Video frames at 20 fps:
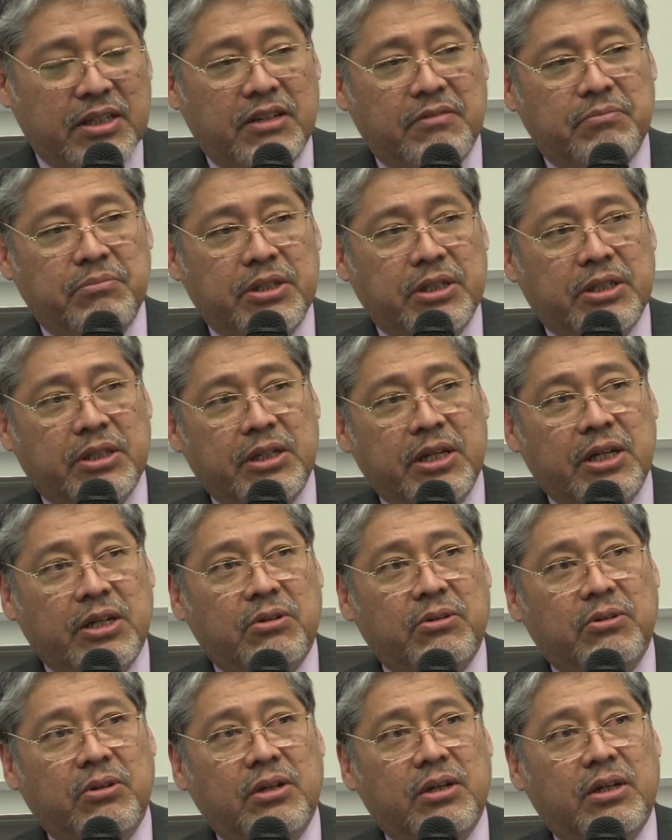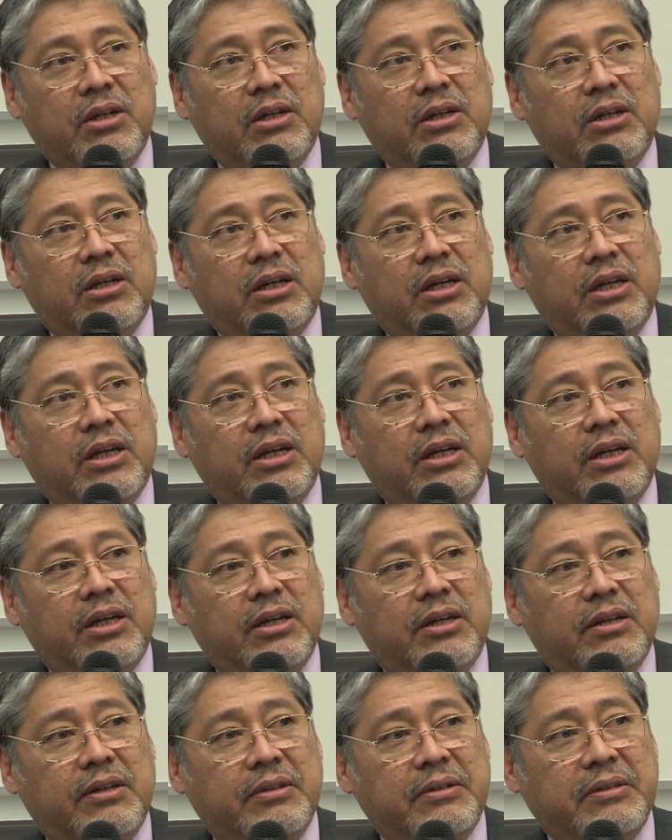Mindanao,
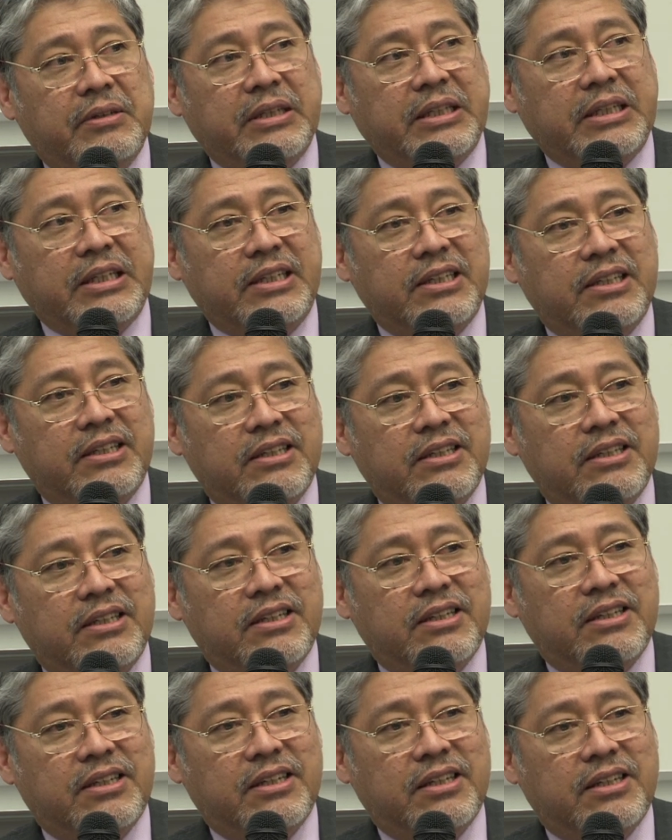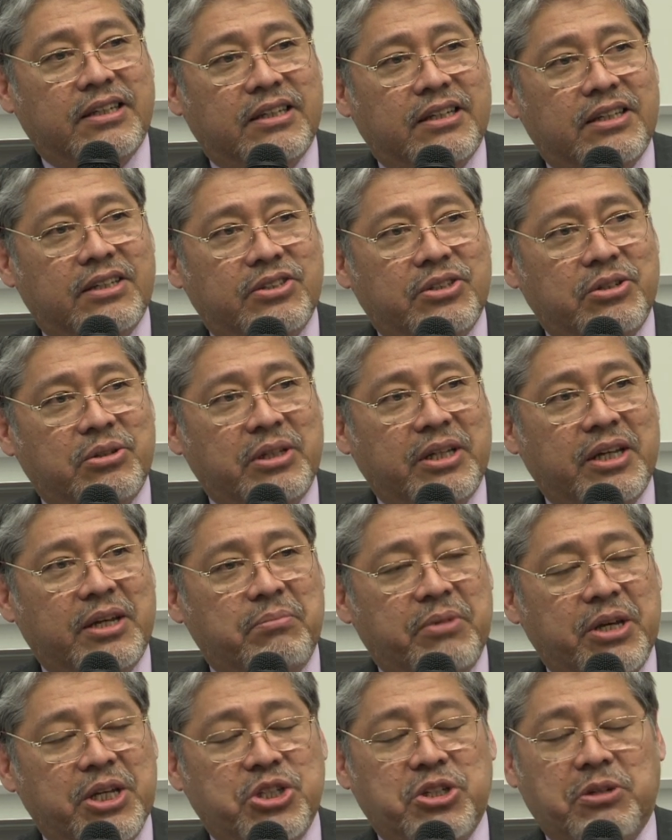certainly a
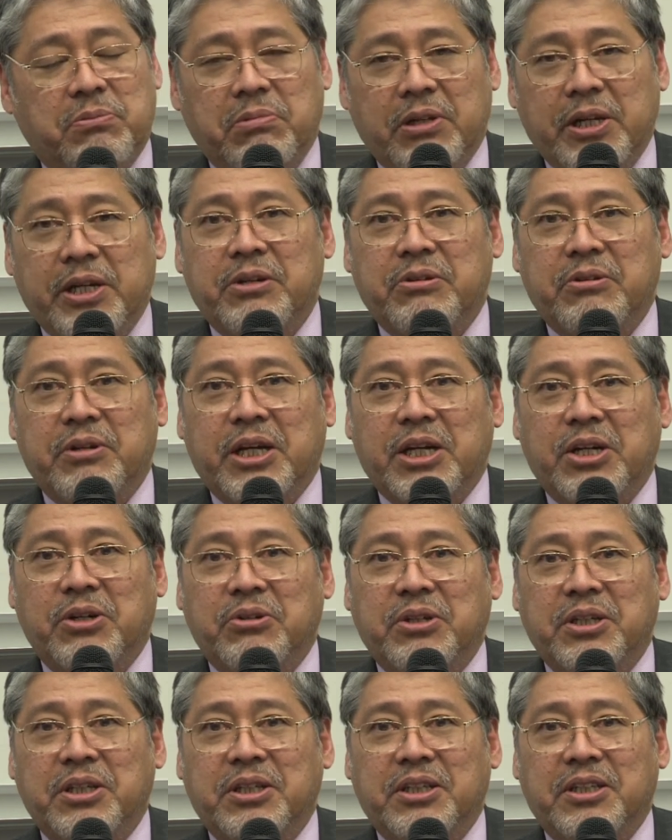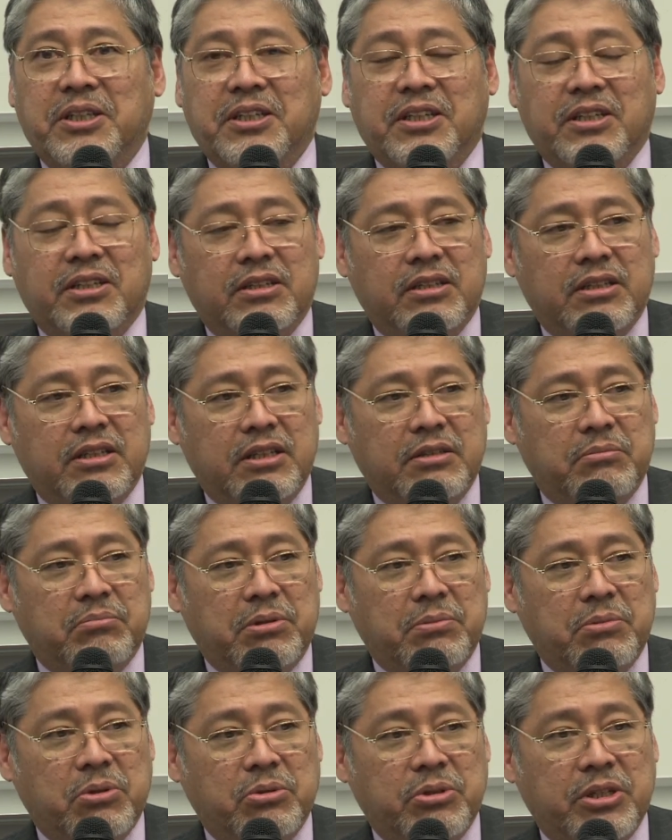major player now in
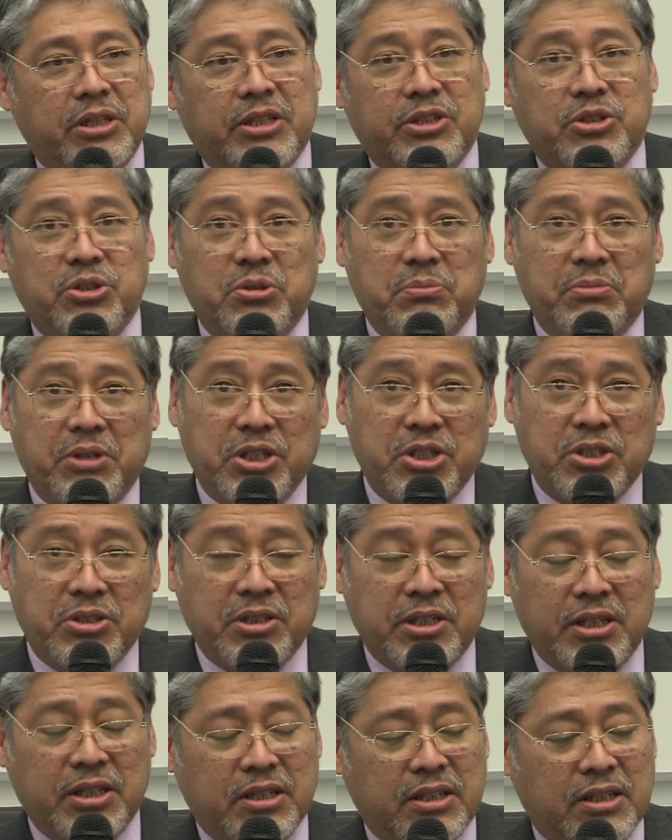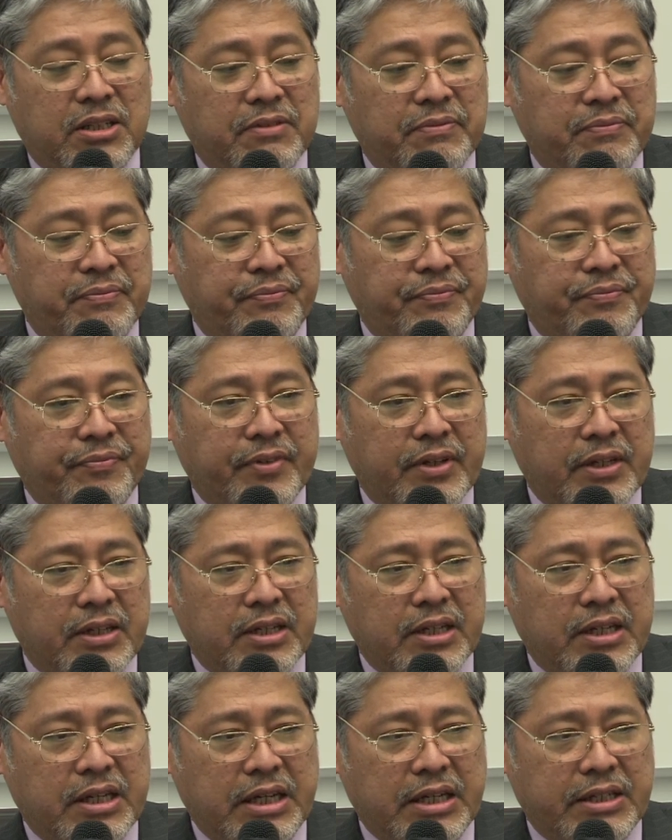promoting, as you mentioned,
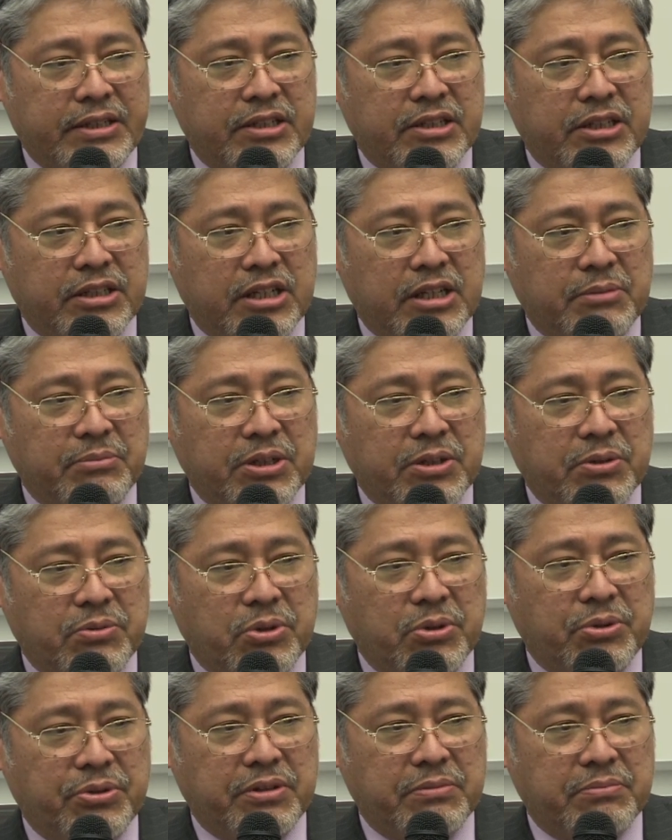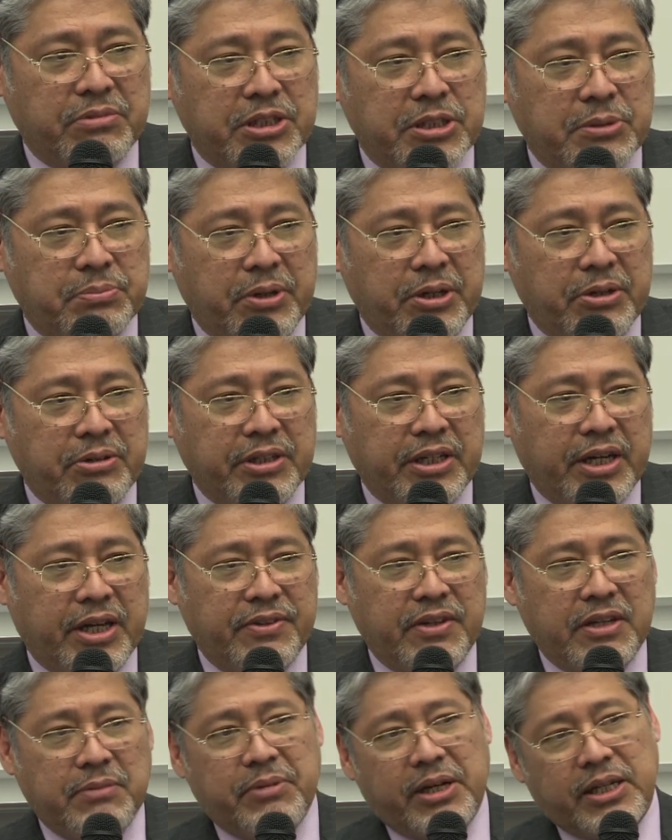our economic growth and prosperity. And I
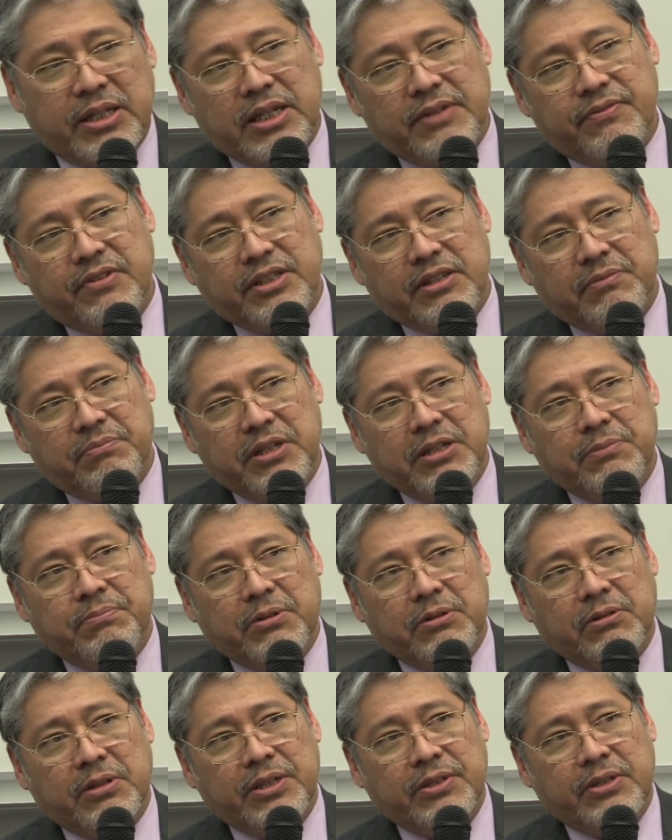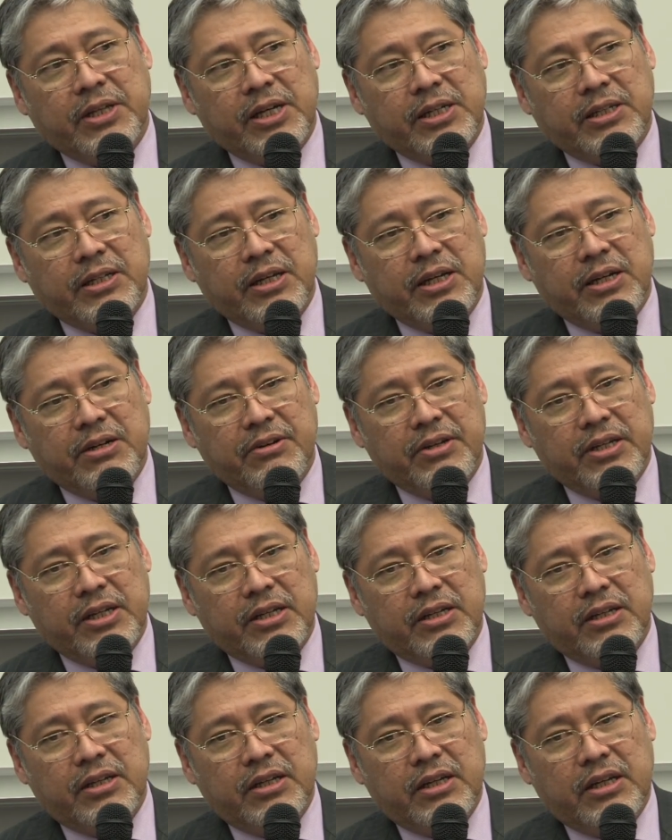think by giving the people in that area